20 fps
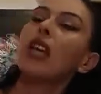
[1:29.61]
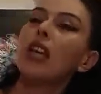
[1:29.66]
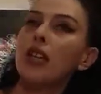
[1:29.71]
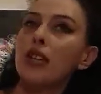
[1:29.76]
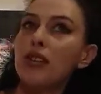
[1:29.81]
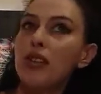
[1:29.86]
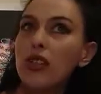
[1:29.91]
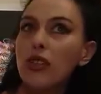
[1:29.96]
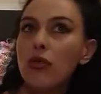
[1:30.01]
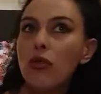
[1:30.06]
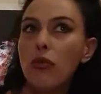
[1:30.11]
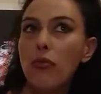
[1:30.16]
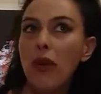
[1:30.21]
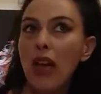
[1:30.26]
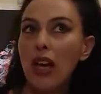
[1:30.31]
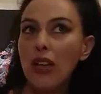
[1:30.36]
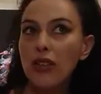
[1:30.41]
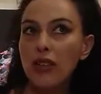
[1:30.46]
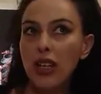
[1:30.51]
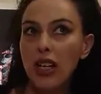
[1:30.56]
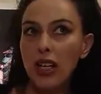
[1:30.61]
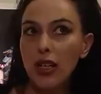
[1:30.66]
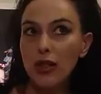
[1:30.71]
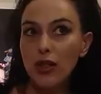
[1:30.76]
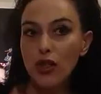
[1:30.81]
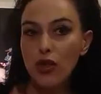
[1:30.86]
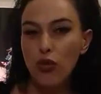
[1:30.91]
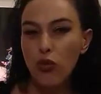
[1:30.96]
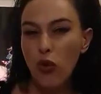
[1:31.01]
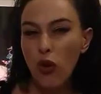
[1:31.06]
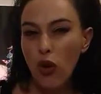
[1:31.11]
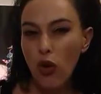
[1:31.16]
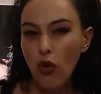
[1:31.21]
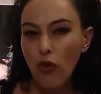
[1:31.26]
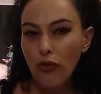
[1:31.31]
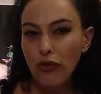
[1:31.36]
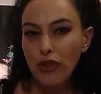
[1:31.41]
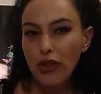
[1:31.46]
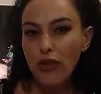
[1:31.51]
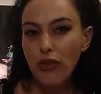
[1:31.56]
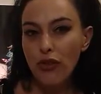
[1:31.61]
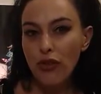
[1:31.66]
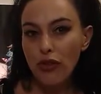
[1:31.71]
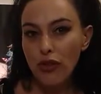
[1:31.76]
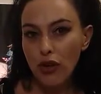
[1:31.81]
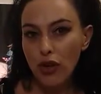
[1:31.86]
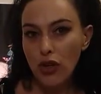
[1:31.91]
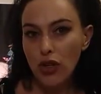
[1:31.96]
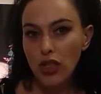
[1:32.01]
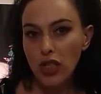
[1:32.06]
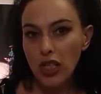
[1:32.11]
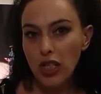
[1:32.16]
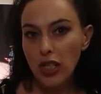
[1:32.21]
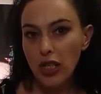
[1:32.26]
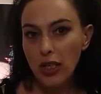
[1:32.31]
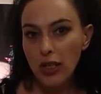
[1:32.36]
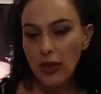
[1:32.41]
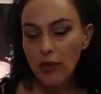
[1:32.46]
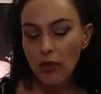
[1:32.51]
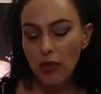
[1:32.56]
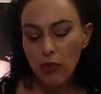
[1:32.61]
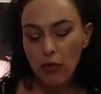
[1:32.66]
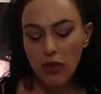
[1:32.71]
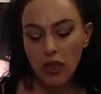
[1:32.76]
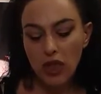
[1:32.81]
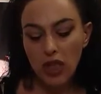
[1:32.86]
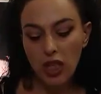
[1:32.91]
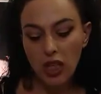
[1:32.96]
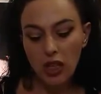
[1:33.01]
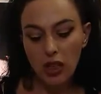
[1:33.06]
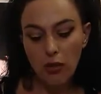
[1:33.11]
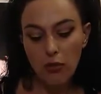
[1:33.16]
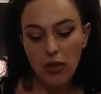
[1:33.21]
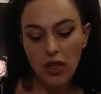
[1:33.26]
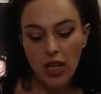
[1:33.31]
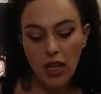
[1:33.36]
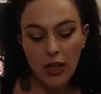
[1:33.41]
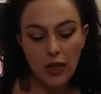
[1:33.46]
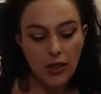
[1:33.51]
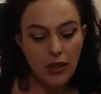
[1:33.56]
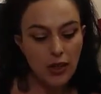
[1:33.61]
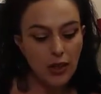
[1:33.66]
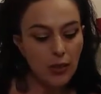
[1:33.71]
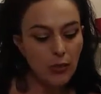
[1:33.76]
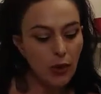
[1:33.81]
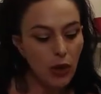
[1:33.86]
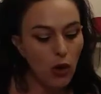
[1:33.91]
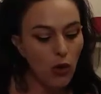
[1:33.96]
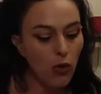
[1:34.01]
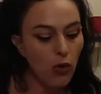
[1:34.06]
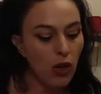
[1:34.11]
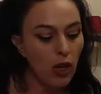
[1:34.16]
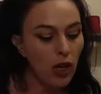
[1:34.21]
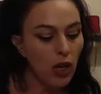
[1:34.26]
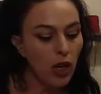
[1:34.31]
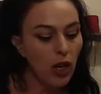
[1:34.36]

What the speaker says: is going to impact the next 12 to 30 years with particular planets as well.